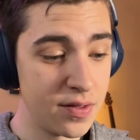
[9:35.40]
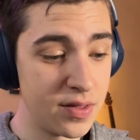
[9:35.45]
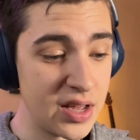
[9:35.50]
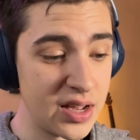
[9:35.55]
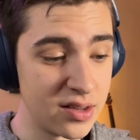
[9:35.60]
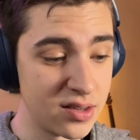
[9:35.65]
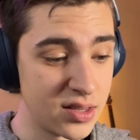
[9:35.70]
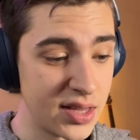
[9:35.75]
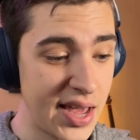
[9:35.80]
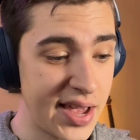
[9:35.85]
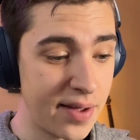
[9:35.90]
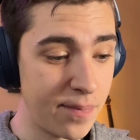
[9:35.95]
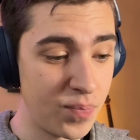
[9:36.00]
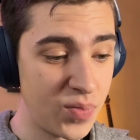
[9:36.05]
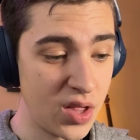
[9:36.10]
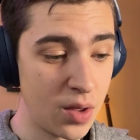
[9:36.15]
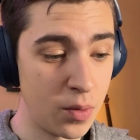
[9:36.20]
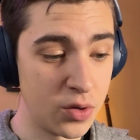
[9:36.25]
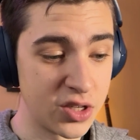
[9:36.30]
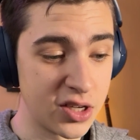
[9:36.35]
things like
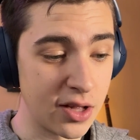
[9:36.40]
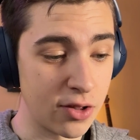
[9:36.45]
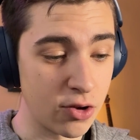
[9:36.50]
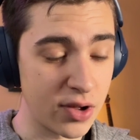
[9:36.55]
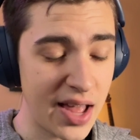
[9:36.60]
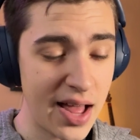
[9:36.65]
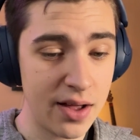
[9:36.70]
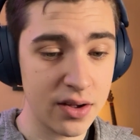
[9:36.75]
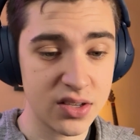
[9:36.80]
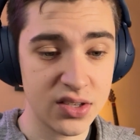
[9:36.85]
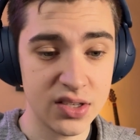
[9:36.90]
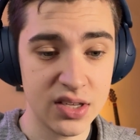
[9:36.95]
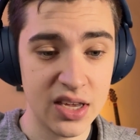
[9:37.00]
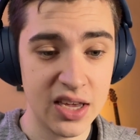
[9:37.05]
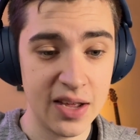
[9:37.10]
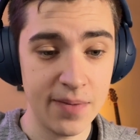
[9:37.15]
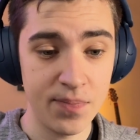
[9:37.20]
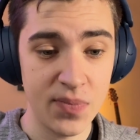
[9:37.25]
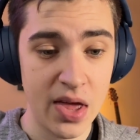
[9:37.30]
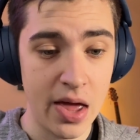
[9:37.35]
a multicolor
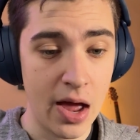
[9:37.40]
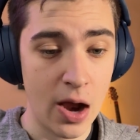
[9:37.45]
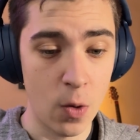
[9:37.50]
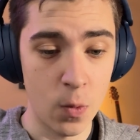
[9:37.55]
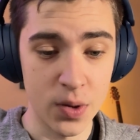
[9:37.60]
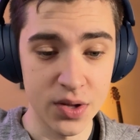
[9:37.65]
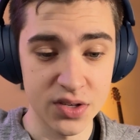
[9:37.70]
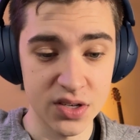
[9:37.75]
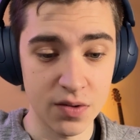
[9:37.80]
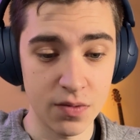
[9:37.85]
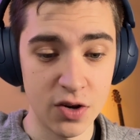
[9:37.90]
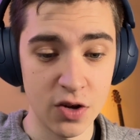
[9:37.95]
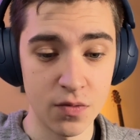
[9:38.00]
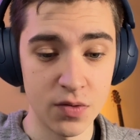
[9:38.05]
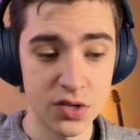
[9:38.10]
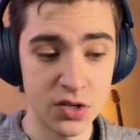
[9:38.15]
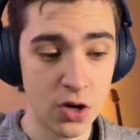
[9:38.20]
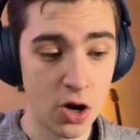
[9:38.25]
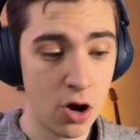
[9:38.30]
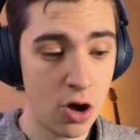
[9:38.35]
galaxy, a realistic video of
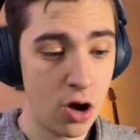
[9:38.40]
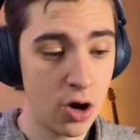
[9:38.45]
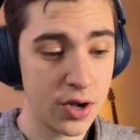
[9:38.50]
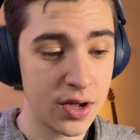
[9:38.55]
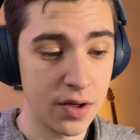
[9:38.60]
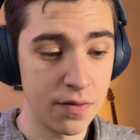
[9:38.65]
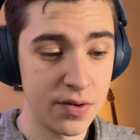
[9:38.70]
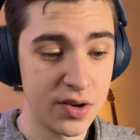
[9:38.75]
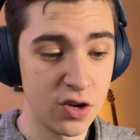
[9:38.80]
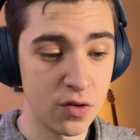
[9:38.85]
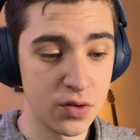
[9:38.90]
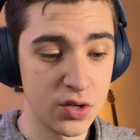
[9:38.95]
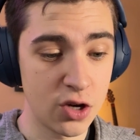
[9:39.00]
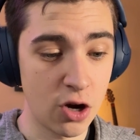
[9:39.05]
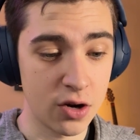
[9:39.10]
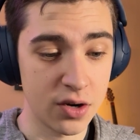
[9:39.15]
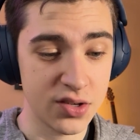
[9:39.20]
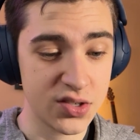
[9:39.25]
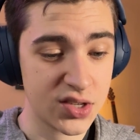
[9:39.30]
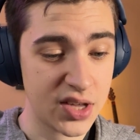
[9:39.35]
a dog, a video of a
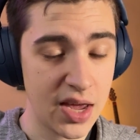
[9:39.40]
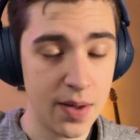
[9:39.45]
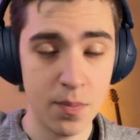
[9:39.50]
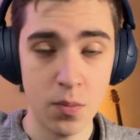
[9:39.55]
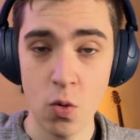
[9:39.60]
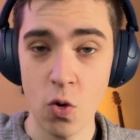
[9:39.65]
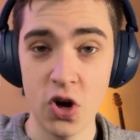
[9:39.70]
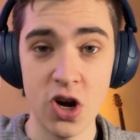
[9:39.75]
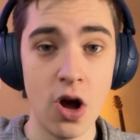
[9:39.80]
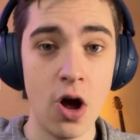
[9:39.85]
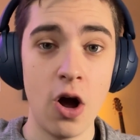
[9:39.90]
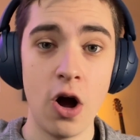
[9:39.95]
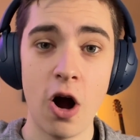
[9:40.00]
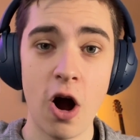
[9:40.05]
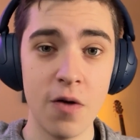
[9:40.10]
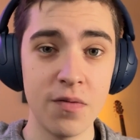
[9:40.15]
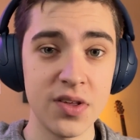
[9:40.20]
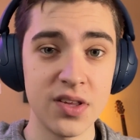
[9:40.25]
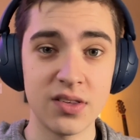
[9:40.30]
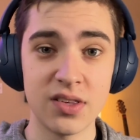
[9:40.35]
dog on a skateboard.
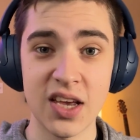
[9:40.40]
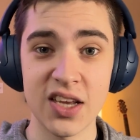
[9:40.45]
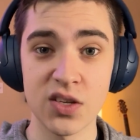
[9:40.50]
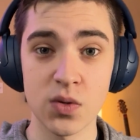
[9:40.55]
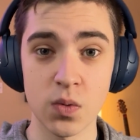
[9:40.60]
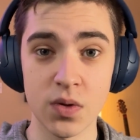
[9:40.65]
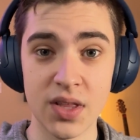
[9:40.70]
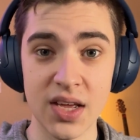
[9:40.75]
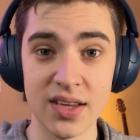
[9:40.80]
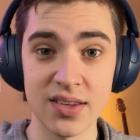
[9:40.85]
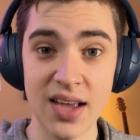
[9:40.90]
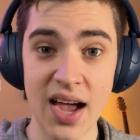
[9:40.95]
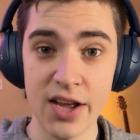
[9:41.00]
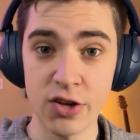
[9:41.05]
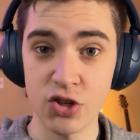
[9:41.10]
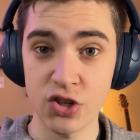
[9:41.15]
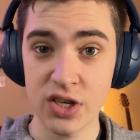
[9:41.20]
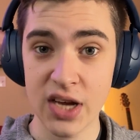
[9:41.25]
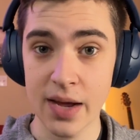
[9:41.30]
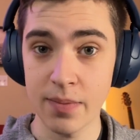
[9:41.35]
All these things were things I
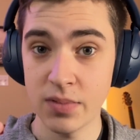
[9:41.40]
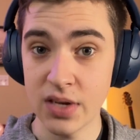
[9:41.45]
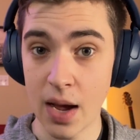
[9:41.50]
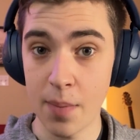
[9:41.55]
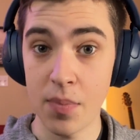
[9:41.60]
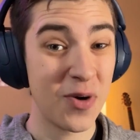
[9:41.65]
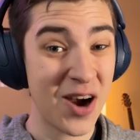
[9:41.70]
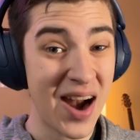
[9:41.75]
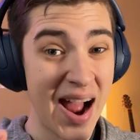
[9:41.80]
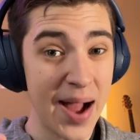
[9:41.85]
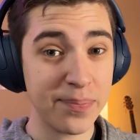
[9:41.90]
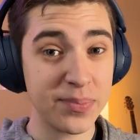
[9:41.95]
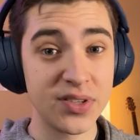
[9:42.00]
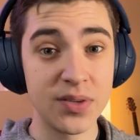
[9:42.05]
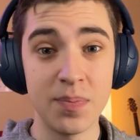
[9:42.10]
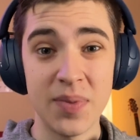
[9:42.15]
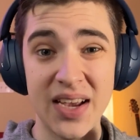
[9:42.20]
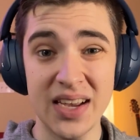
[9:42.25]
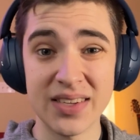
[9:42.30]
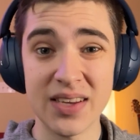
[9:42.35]
just typed up, perhaps
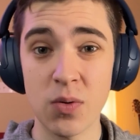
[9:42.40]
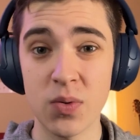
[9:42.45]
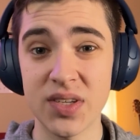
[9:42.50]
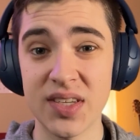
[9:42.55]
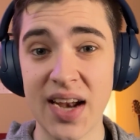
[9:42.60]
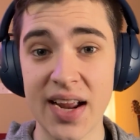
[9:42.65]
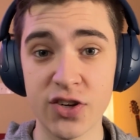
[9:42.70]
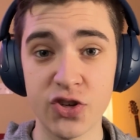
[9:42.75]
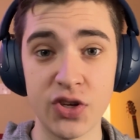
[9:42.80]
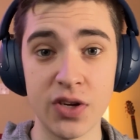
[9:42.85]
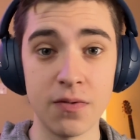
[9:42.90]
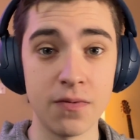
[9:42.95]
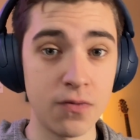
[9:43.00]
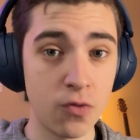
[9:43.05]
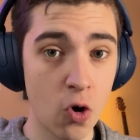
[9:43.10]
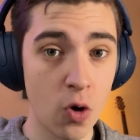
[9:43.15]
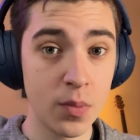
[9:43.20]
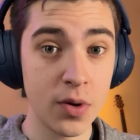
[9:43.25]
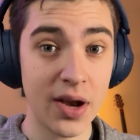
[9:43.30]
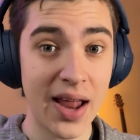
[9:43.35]
because I wasn't actually
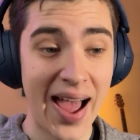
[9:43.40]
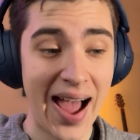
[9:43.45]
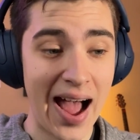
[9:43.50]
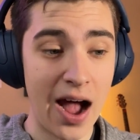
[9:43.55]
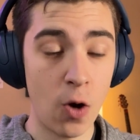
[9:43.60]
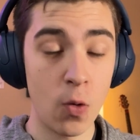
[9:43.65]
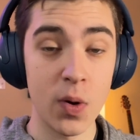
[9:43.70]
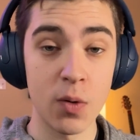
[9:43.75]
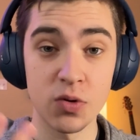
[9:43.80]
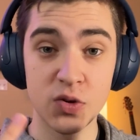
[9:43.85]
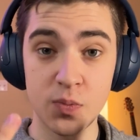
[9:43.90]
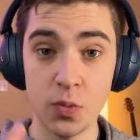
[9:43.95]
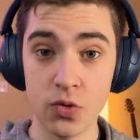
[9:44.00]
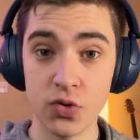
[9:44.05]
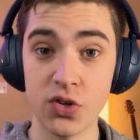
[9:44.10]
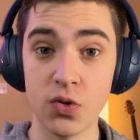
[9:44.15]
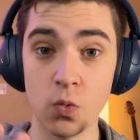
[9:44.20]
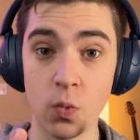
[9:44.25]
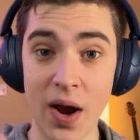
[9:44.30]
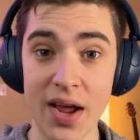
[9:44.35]
informed on how we were
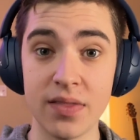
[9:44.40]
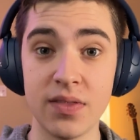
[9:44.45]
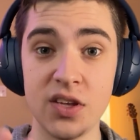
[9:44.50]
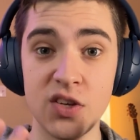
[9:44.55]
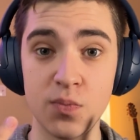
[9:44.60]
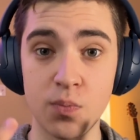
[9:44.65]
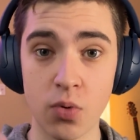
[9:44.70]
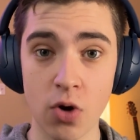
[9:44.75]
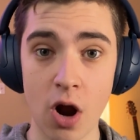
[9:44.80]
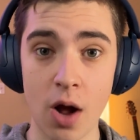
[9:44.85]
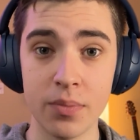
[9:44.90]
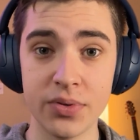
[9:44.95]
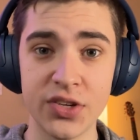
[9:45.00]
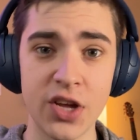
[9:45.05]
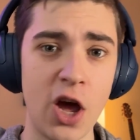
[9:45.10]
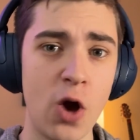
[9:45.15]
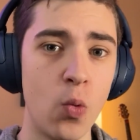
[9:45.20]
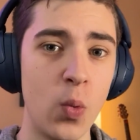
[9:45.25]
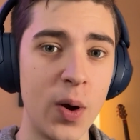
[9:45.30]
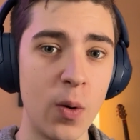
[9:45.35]
supposed to write these prompts.
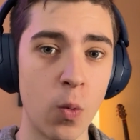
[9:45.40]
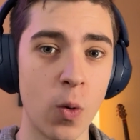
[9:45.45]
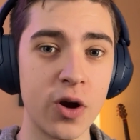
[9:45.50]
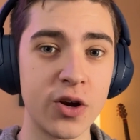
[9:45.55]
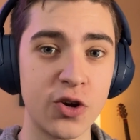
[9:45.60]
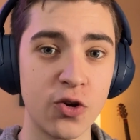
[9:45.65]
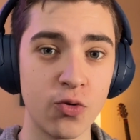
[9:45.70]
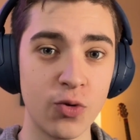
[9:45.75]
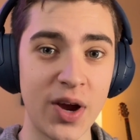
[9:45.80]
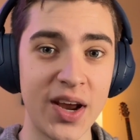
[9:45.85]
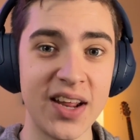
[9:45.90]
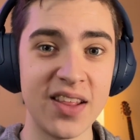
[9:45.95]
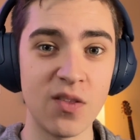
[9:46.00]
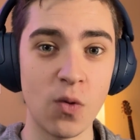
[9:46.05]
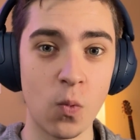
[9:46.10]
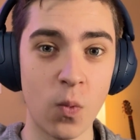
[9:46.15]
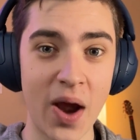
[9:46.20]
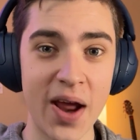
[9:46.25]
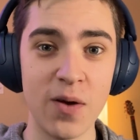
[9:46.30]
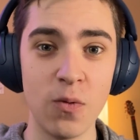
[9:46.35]
We weren't creating the
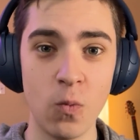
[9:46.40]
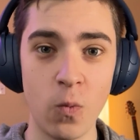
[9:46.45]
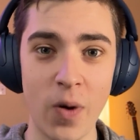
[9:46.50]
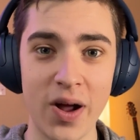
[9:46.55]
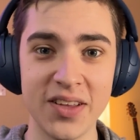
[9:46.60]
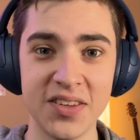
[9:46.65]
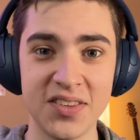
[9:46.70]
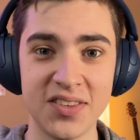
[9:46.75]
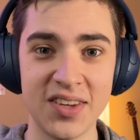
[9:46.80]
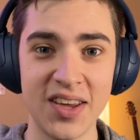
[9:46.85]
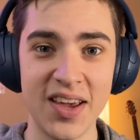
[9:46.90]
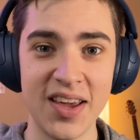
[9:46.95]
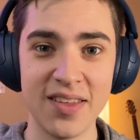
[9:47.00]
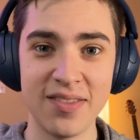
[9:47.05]
right ones.